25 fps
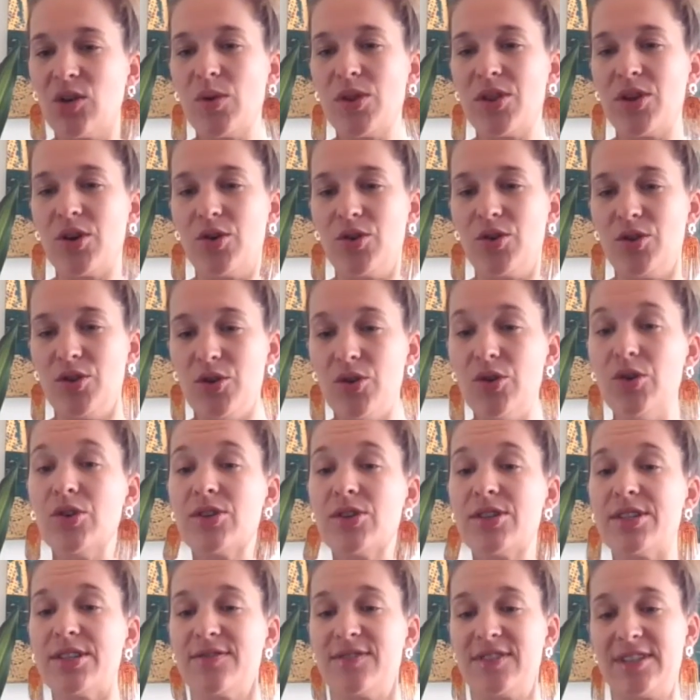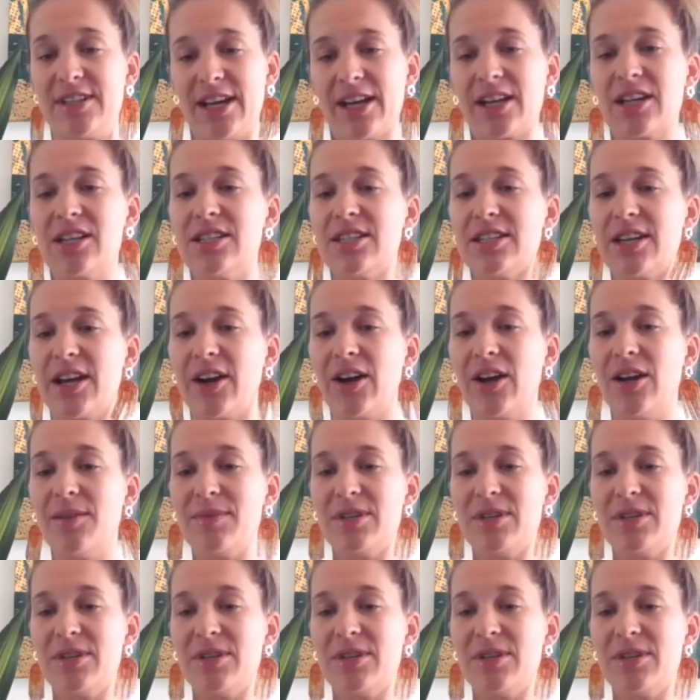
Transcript: with your use of secondary